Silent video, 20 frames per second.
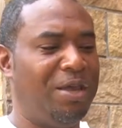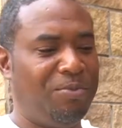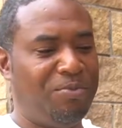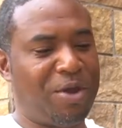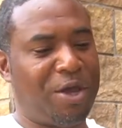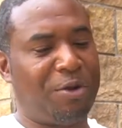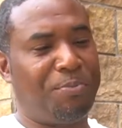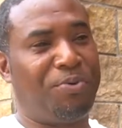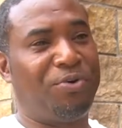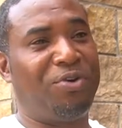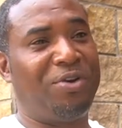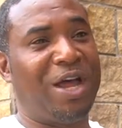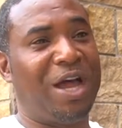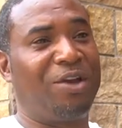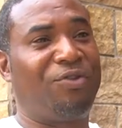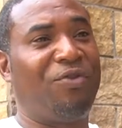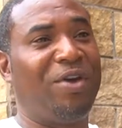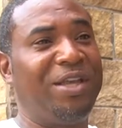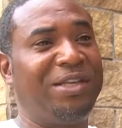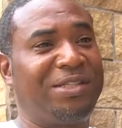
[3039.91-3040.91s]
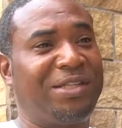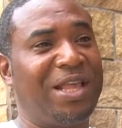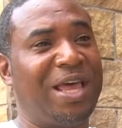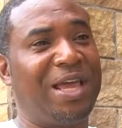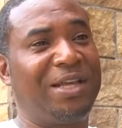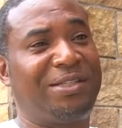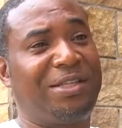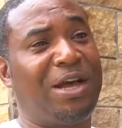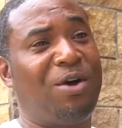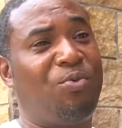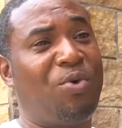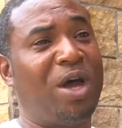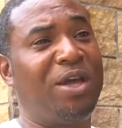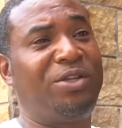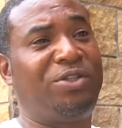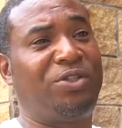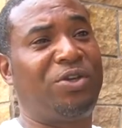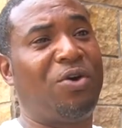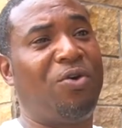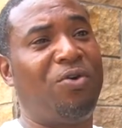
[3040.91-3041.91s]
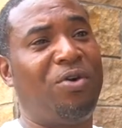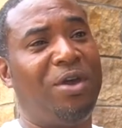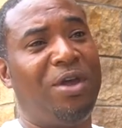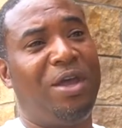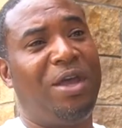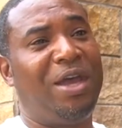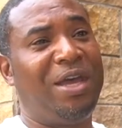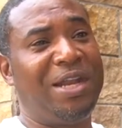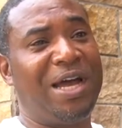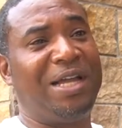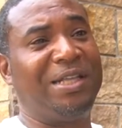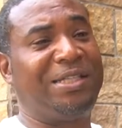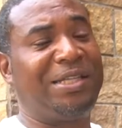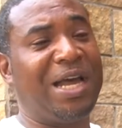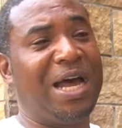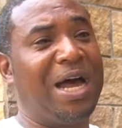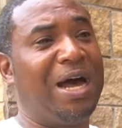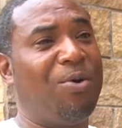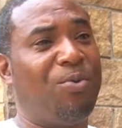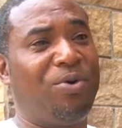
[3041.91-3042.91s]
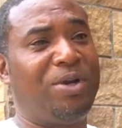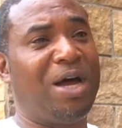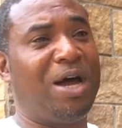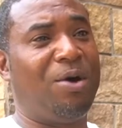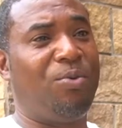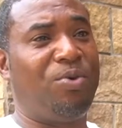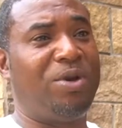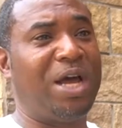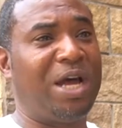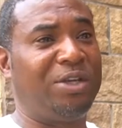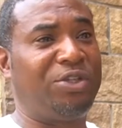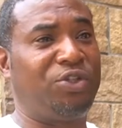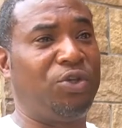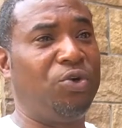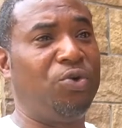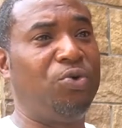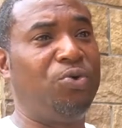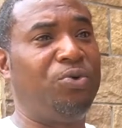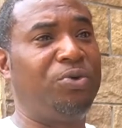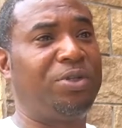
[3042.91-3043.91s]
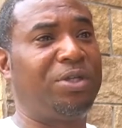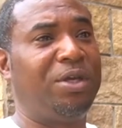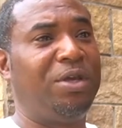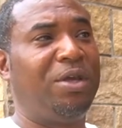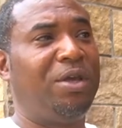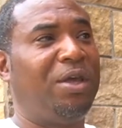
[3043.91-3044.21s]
We had to put on our gray slacks, our white shirt, and our tie with our shoes.